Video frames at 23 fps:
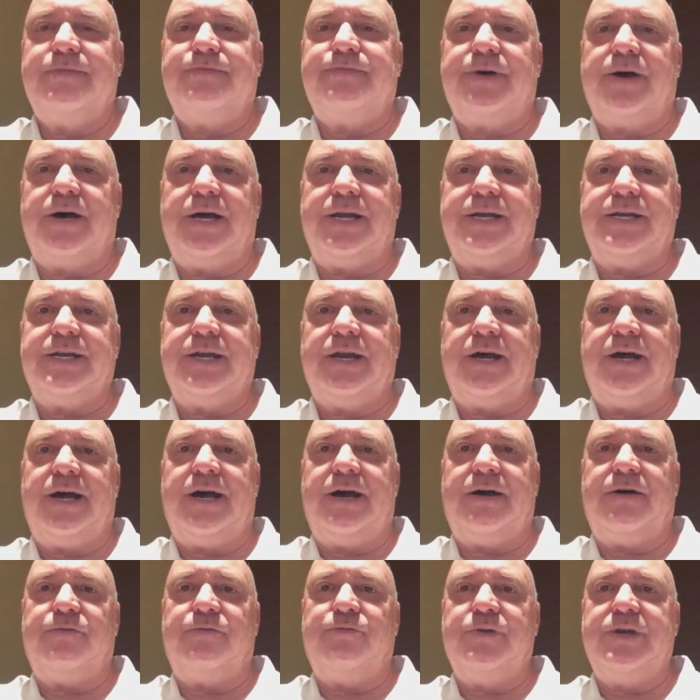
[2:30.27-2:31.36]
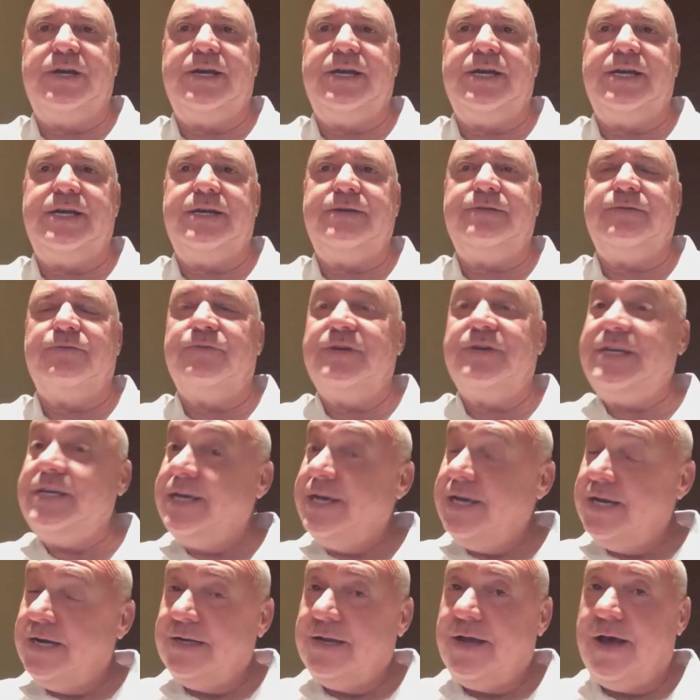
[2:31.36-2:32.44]
But we
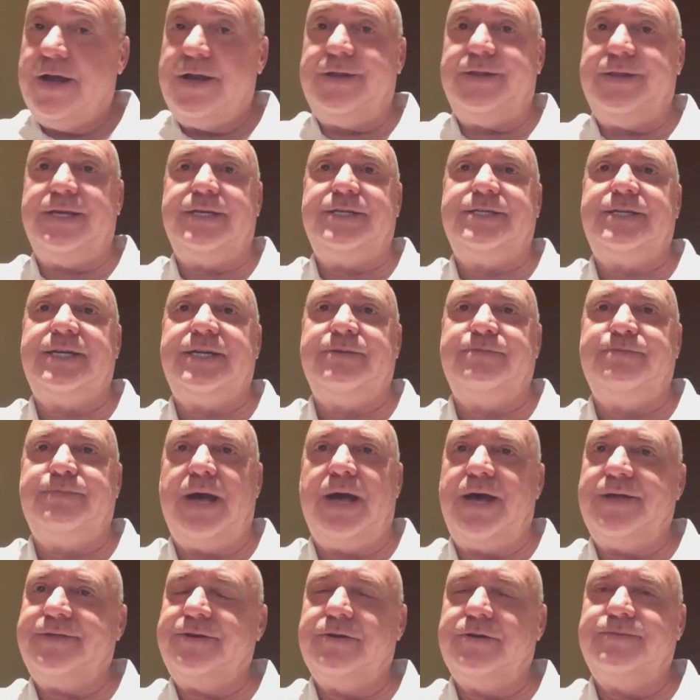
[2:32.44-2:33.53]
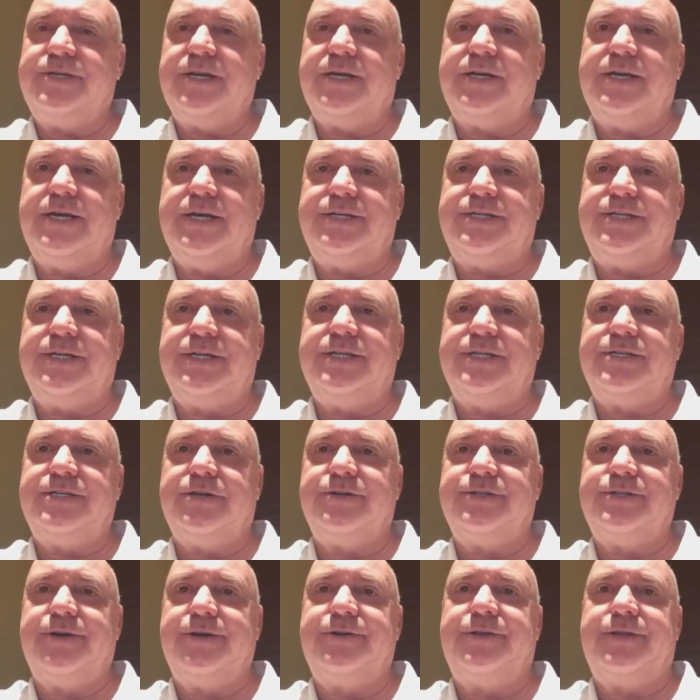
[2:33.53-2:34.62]
get a lot of these in bathrooms and kitchens.
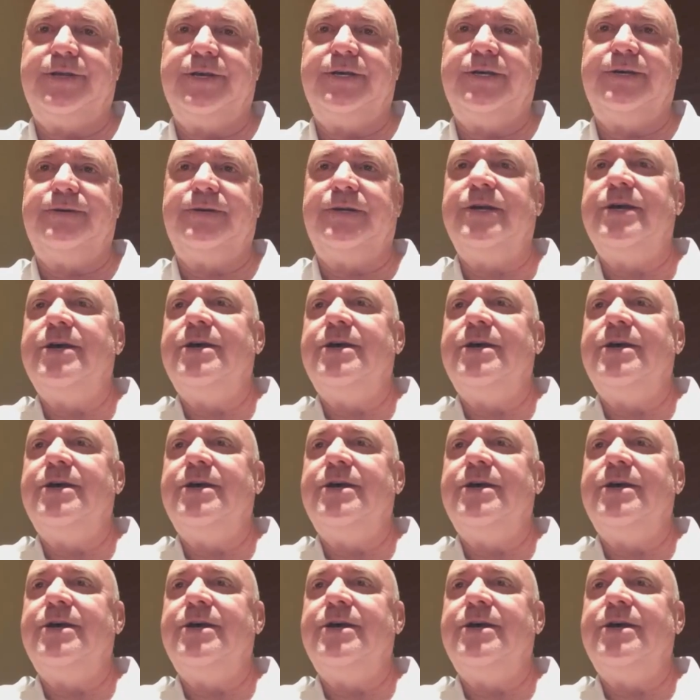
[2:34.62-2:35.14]
Those are the